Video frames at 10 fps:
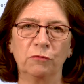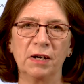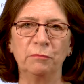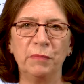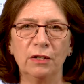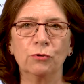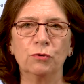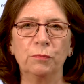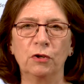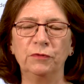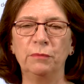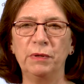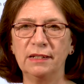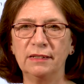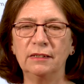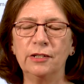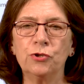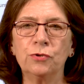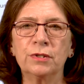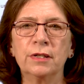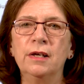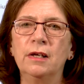one big group of the basic tissues,